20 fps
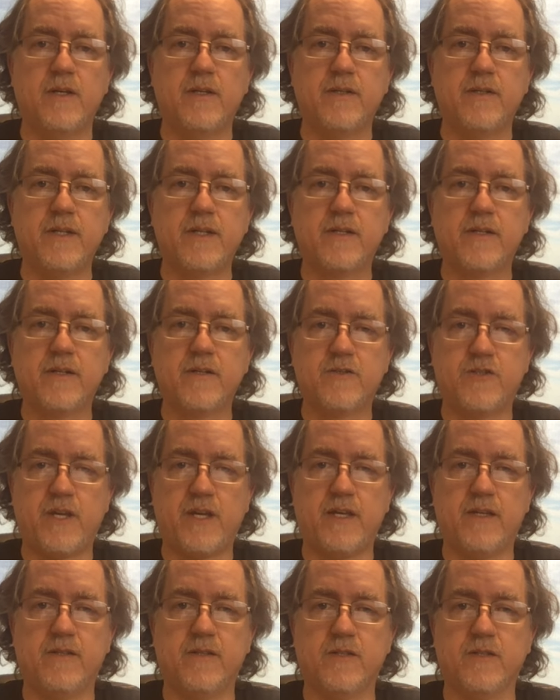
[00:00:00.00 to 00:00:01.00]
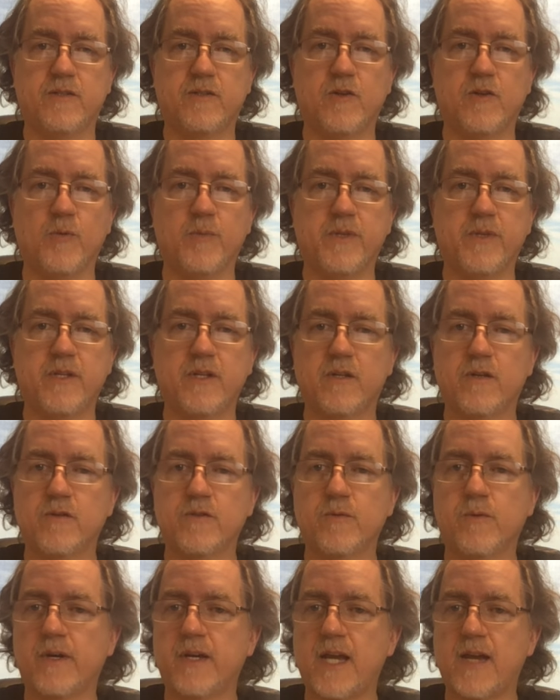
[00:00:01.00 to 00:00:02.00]
declare J in this scope, and then it goes
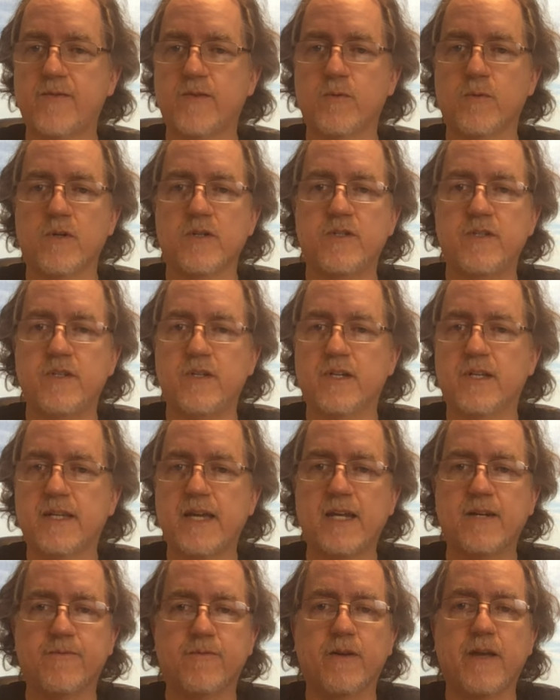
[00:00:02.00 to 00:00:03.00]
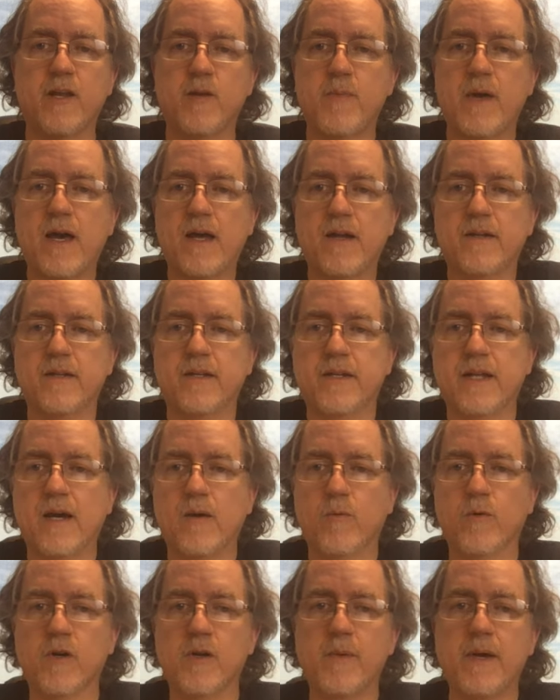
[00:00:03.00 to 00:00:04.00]
away afterwards and you can kind of forget about it and
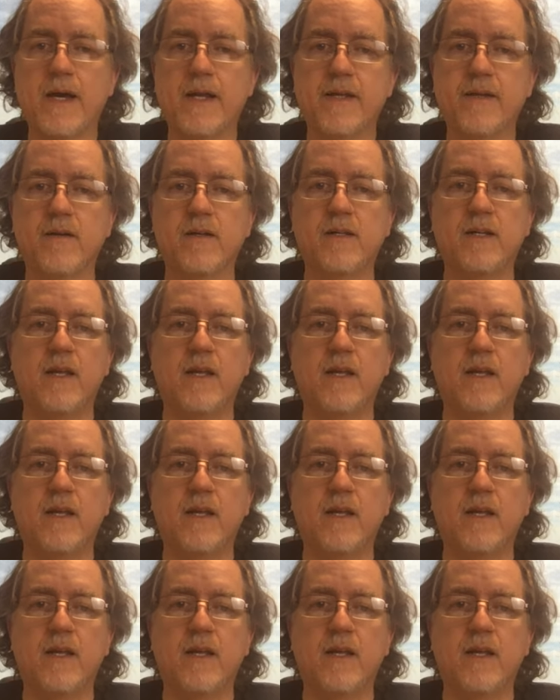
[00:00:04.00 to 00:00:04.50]
not worry about it.